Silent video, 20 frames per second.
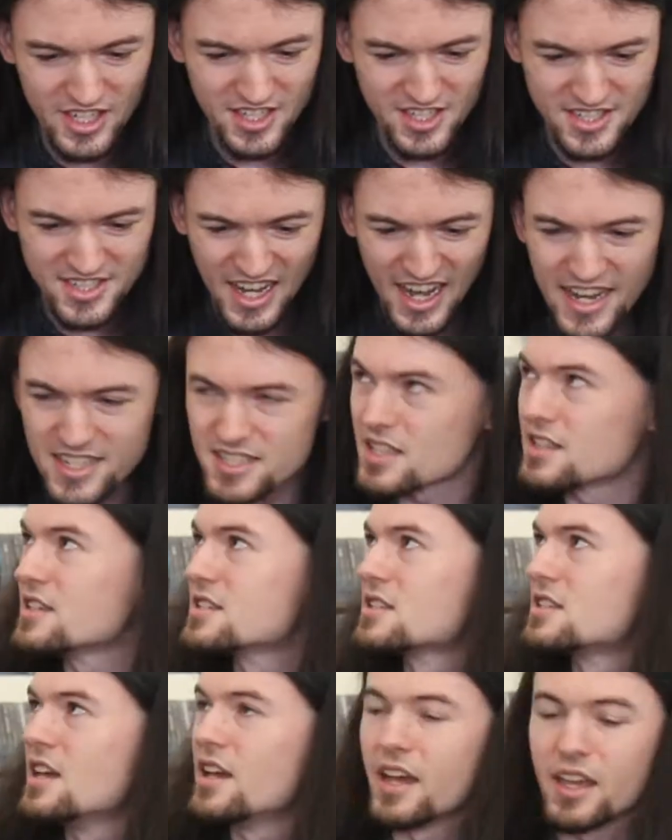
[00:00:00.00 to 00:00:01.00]
size of
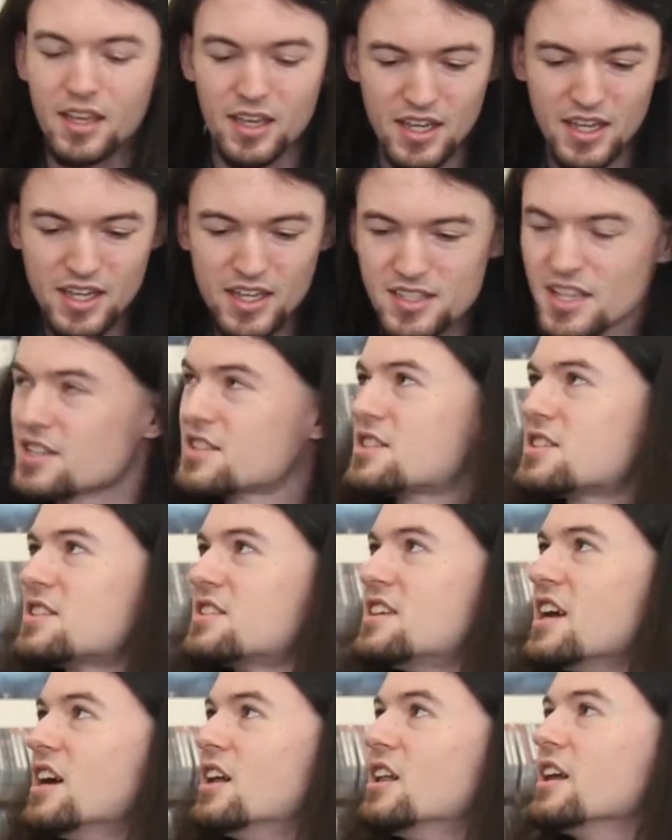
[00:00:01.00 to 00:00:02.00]
this thing. Is this
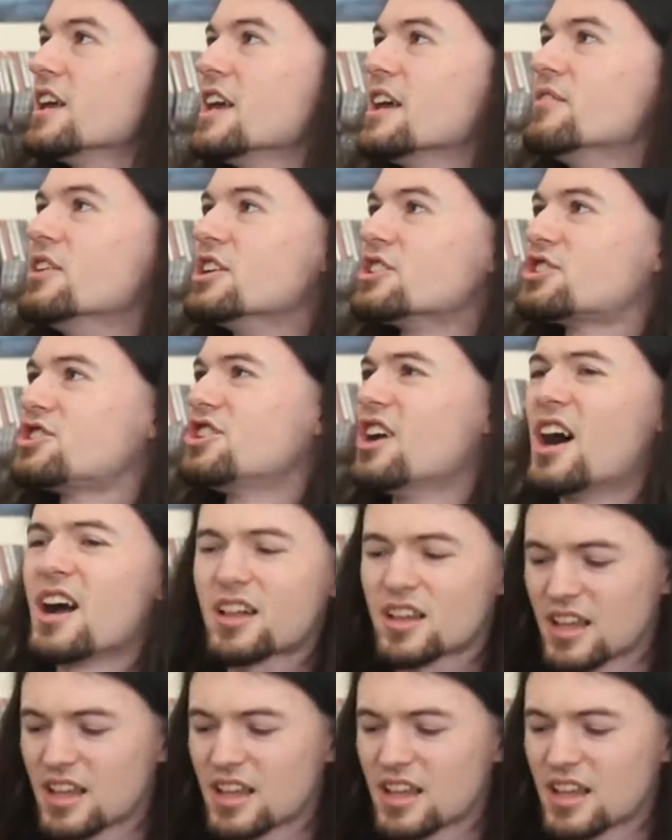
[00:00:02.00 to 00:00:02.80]
still even a shot